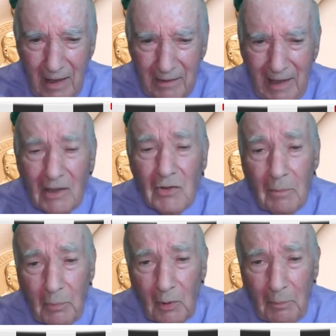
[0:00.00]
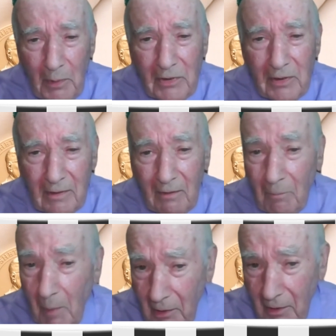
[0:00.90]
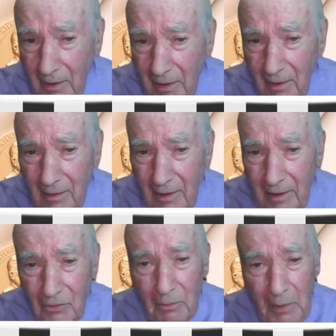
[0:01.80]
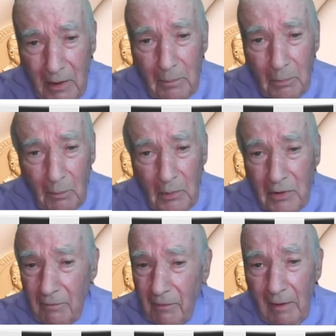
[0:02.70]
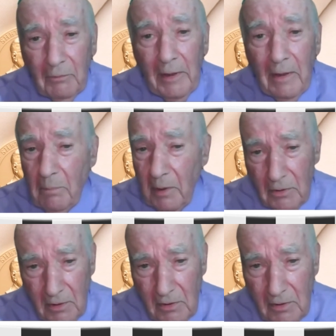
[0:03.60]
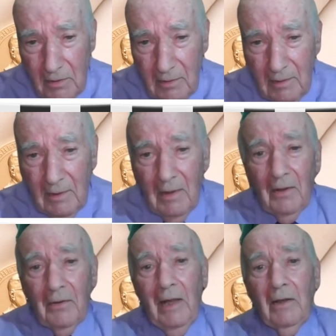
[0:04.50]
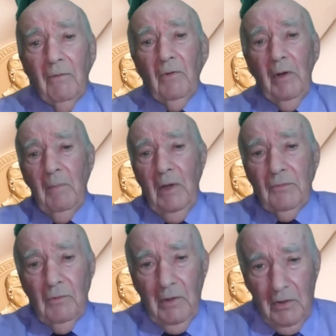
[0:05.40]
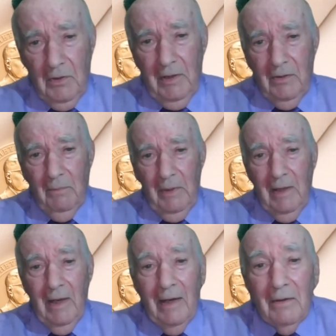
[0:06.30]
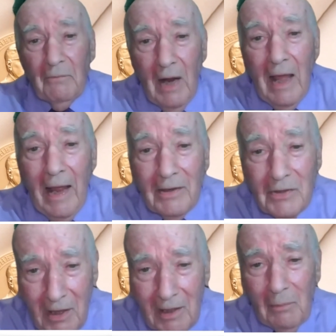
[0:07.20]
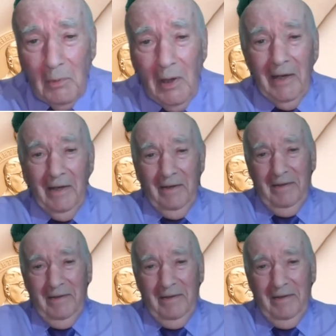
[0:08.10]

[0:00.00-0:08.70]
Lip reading: That's the purpose of marketing and should be the purpose of every business. Thank you very much for listening to me and celebrating.